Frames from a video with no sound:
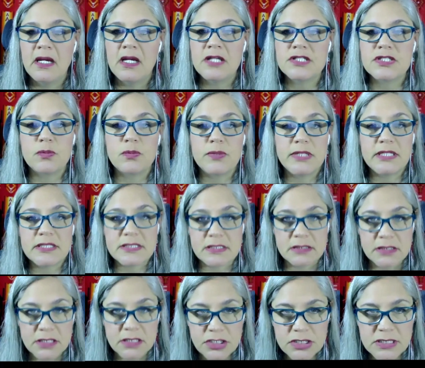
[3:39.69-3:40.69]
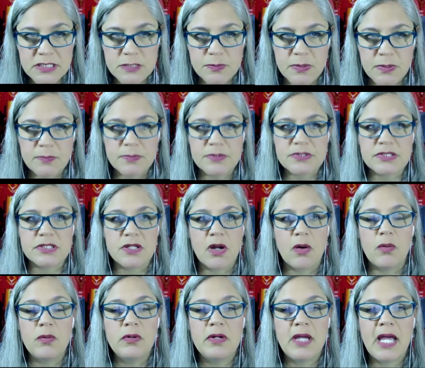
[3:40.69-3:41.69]
so we as Indigenous peoples
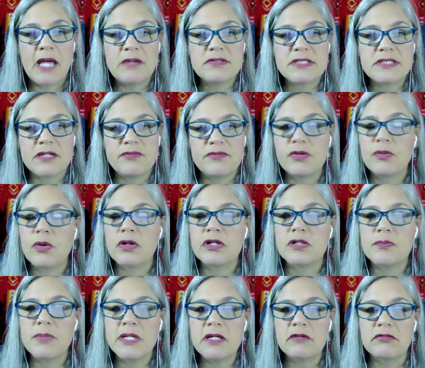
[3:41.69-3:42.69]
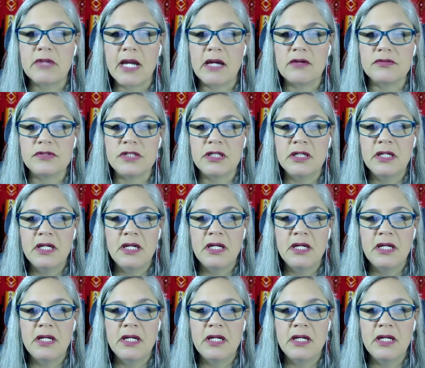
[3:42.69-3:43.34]
know how safe you are to be around.